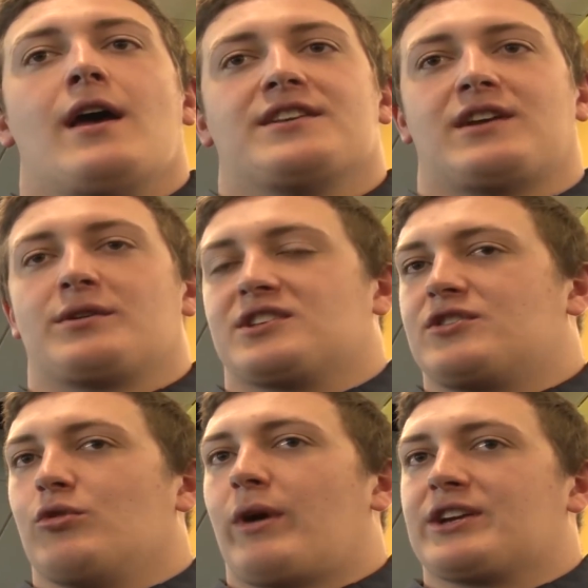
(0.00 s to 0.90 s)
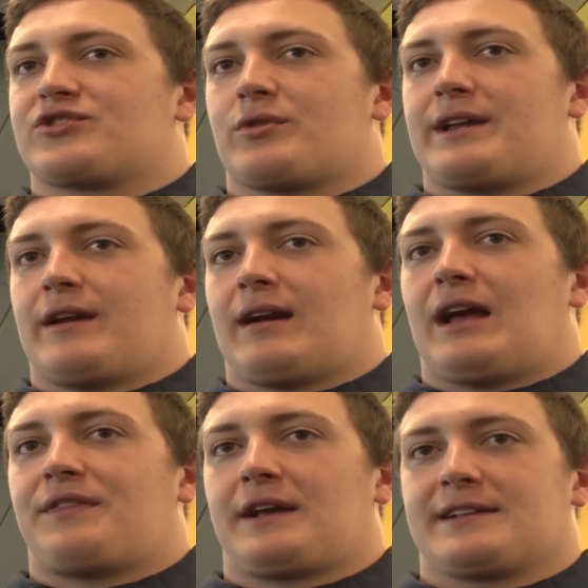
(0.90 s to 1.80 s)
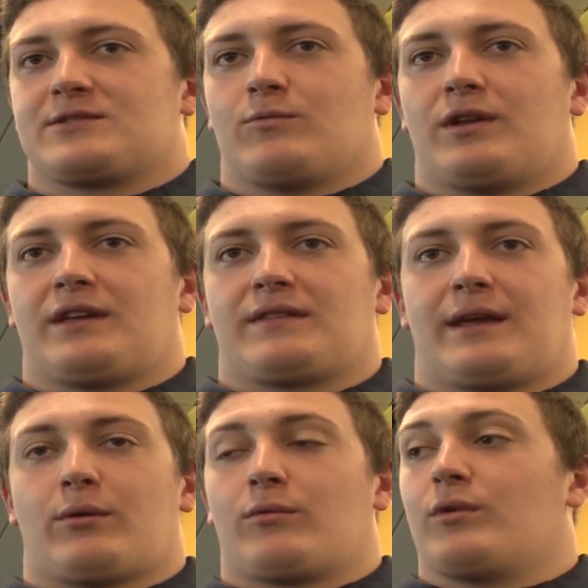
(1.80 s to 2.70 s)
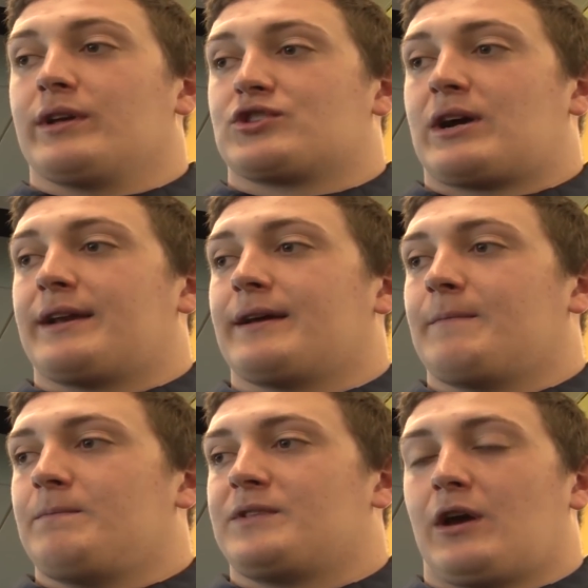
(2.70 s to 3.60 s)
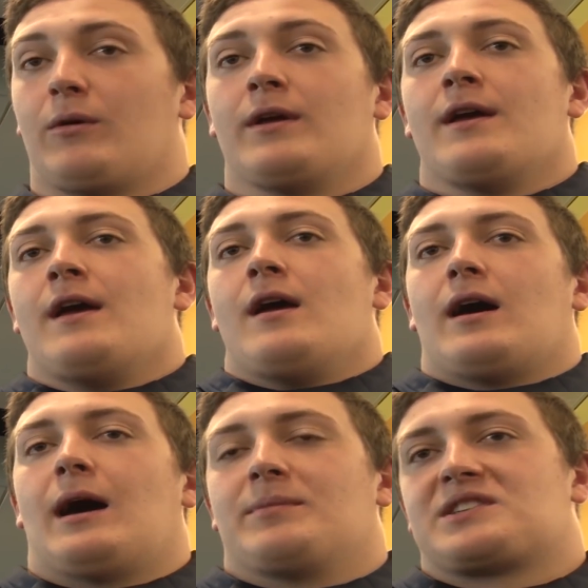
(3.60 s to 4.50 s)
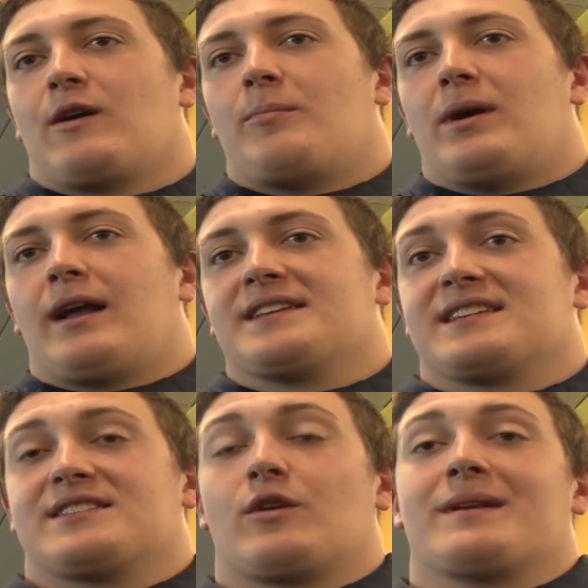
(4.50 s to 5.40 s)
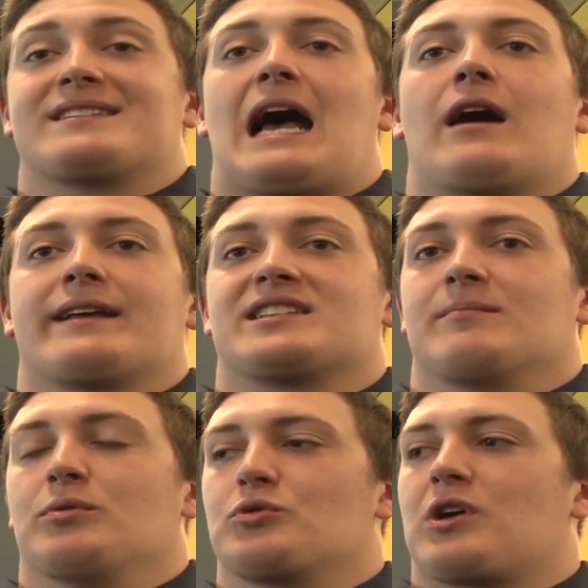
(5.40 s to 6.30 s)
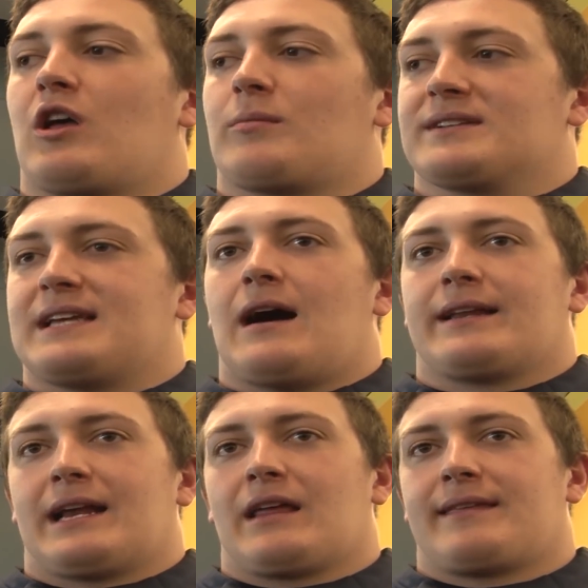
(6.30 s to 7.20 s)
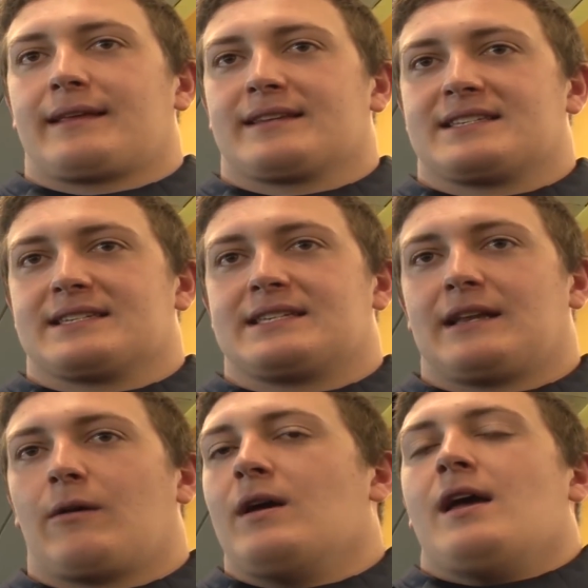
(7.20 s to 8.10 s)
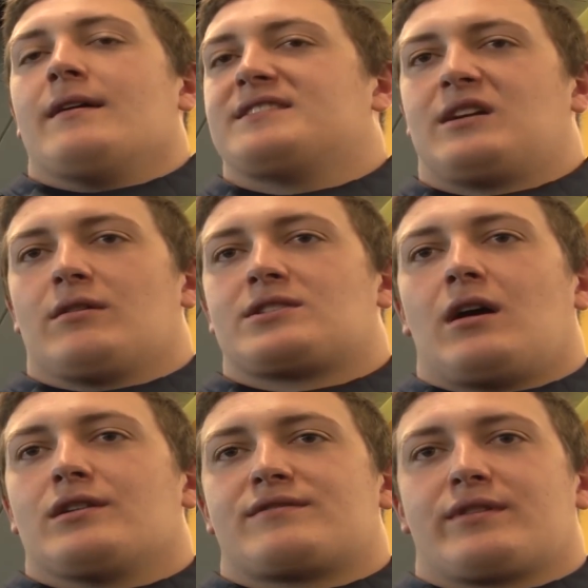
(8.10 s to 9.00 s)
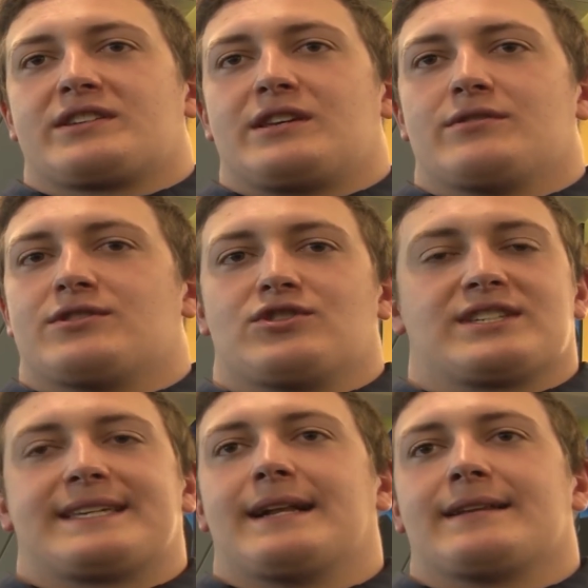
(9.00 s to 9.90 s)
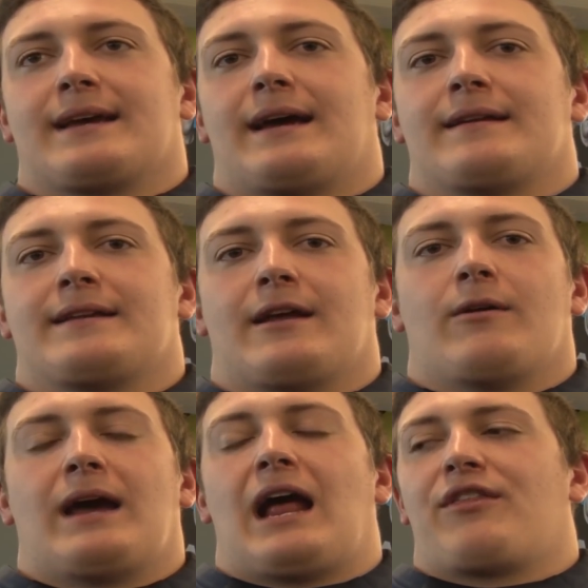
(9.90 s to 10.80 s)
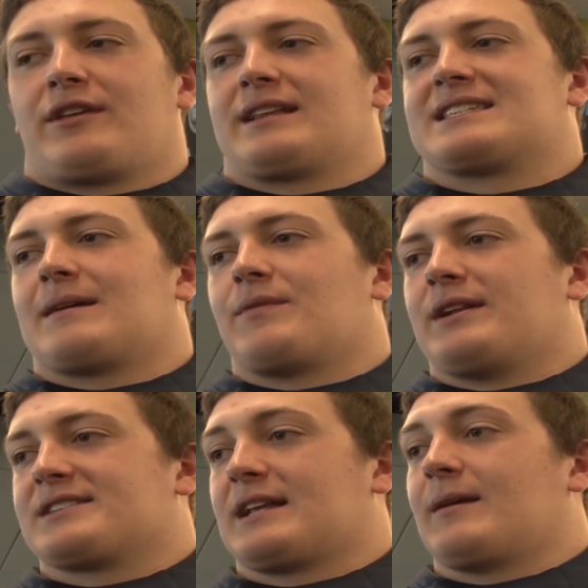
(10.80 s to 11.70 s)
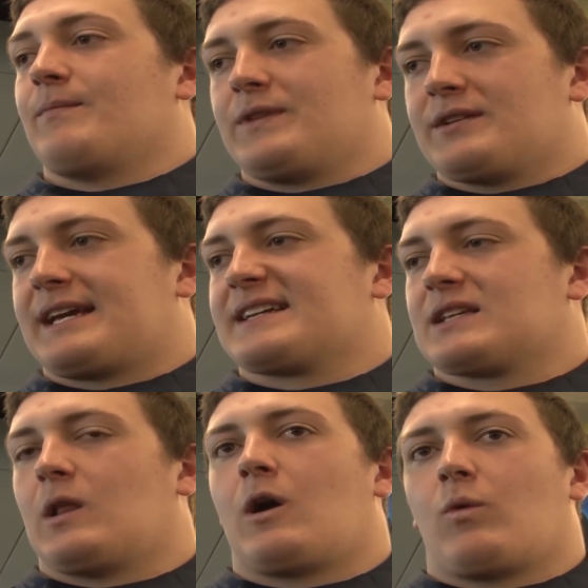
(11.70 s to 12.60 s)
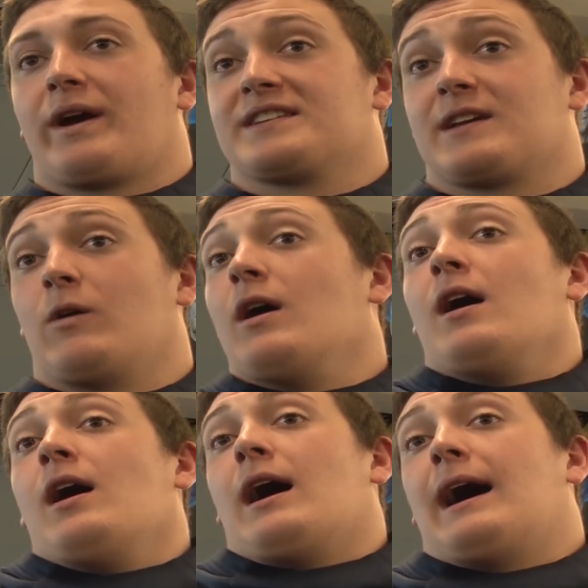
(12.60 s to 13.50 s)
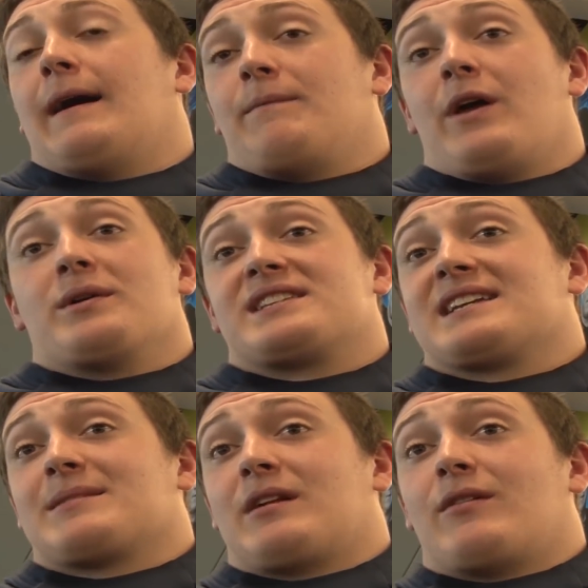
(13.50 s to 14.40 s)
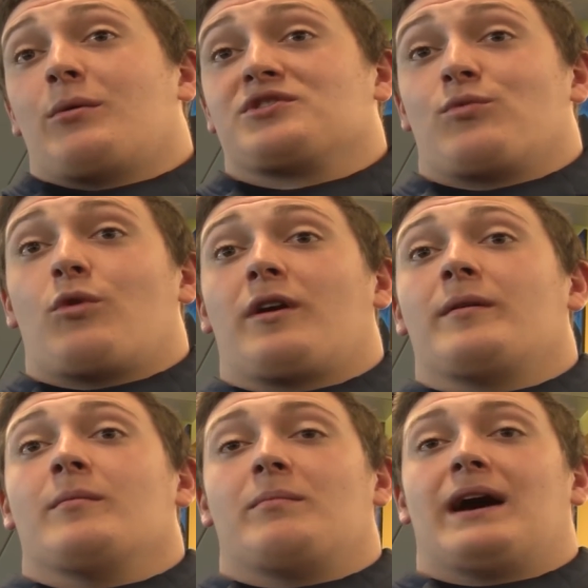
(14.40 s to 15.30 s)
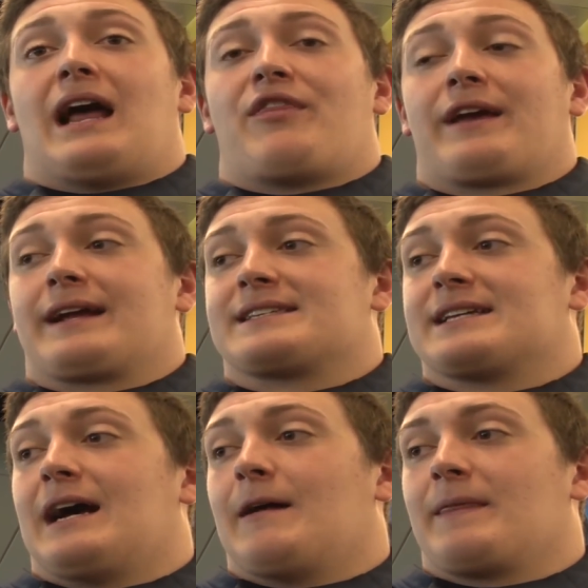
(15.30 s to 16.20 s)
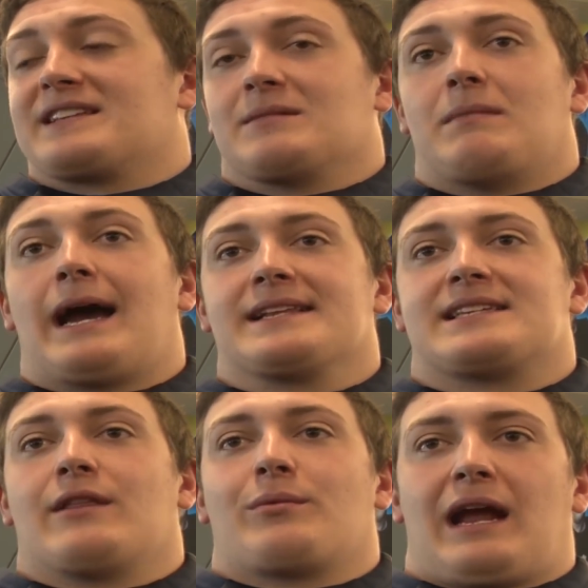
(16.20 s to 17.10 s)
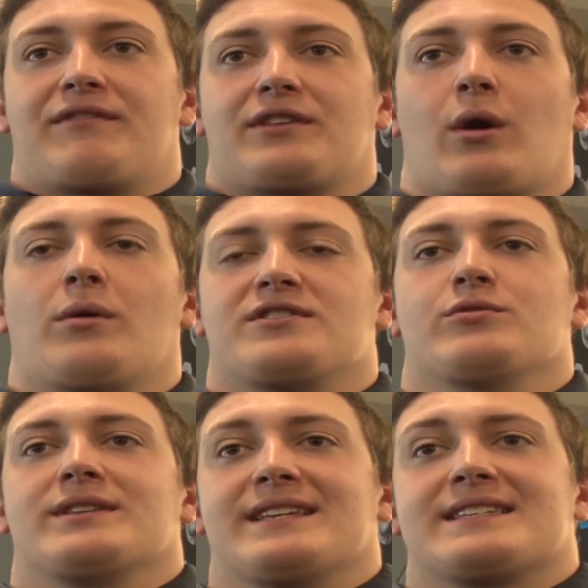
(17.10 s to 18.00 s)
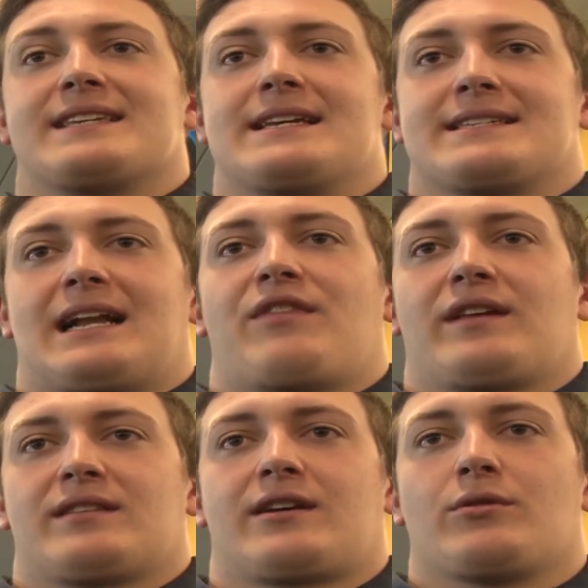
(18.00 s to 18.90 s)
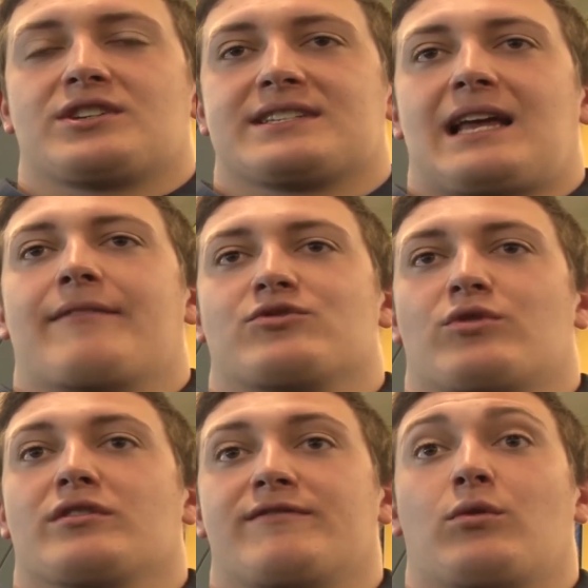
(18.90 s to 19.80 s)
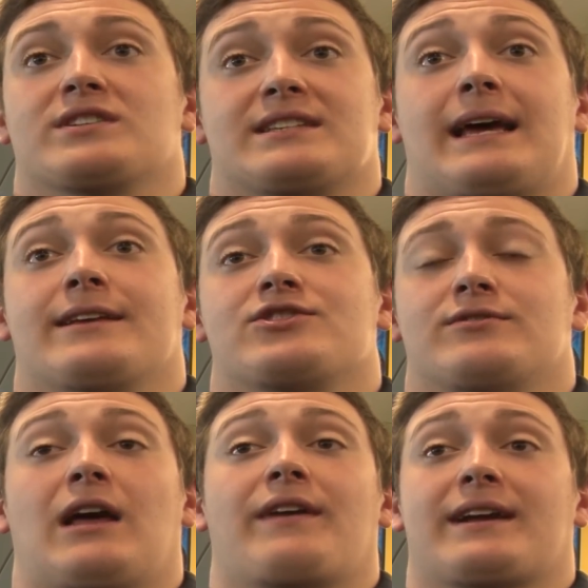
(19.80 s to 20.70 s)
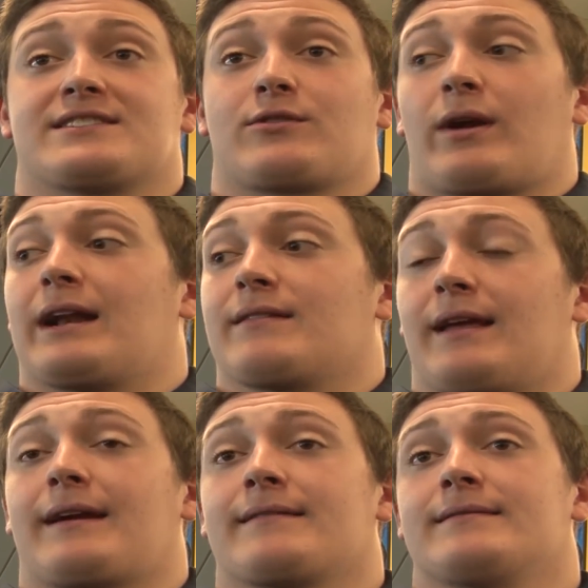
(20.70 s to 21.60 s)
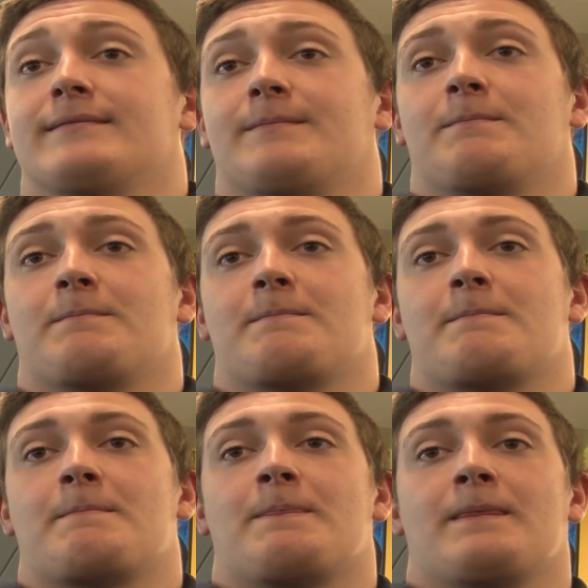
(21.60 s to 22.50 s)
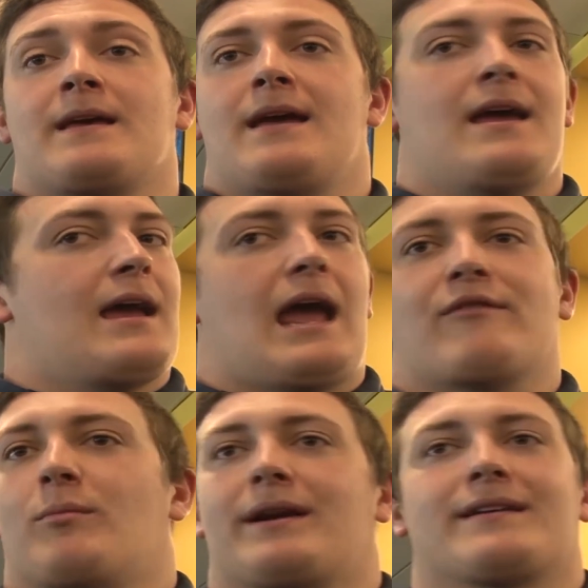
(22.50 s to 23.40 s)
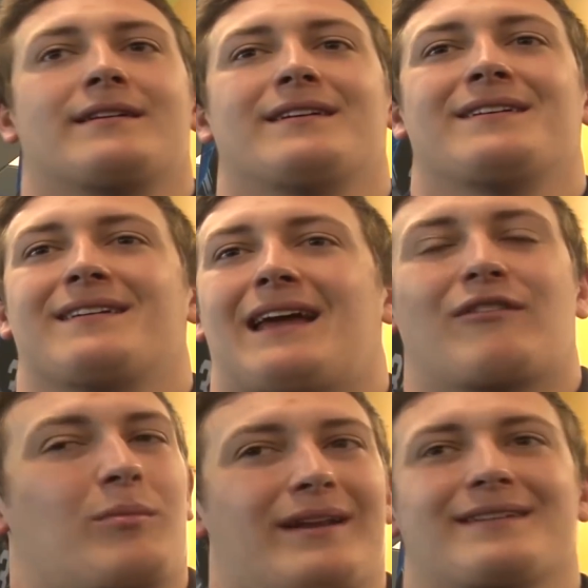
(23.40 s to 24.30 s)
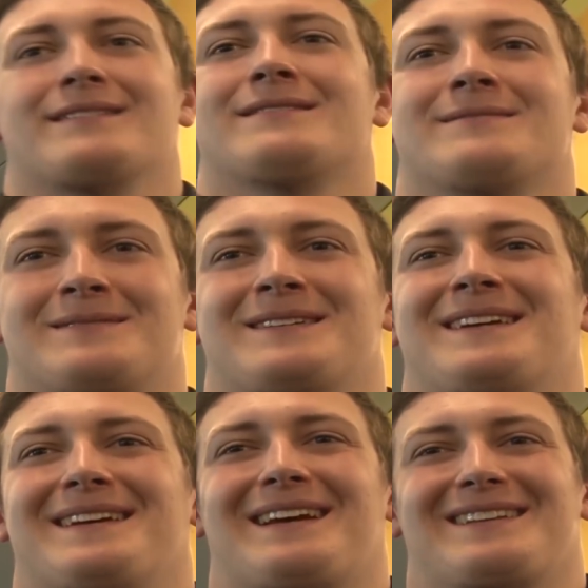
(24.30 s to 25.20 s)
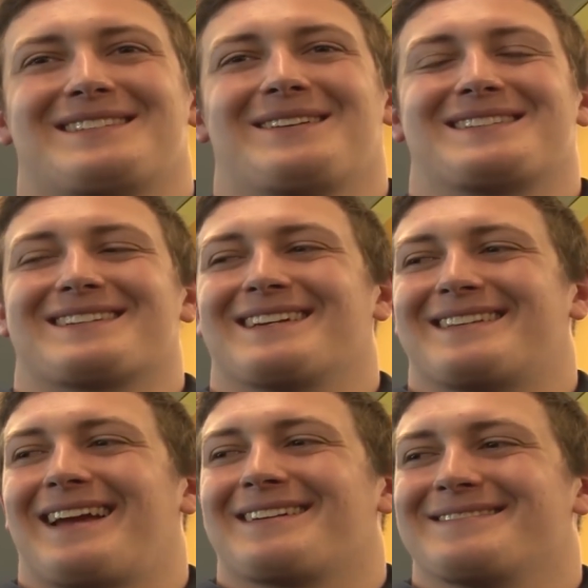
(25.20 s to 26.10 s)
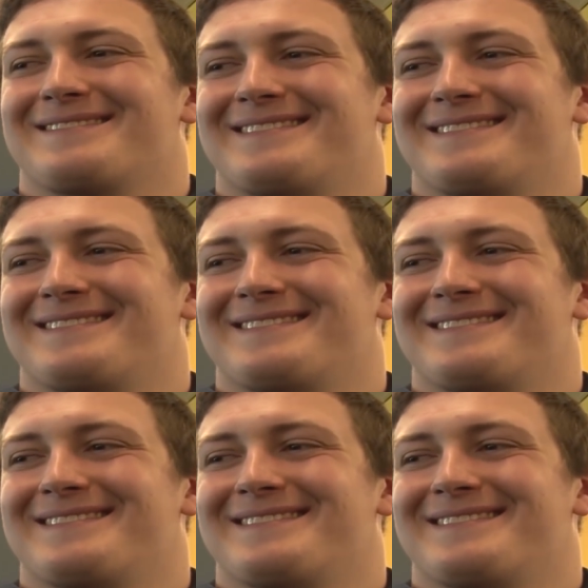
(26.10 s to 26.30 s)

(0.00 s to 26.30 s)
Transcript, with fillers: So it's a two-way street here, and I think it's one thing they were really trying to, you know uh, bestow upon us is their mentality. It's a blue collar mentality, and I think this is you know zero tolerance for excuses. Just get it done, you know. And I think that's something that's going to you know, take us a long way. So um, no, it's not something I've always worn, but I think it's uh, it's a mindset that we have to go into with this season. I think the coaching staff is really forcing that issue, and I think it's a great thing. Everybody got one, or just like everybody, everybody. everybody. And so it's a good thing.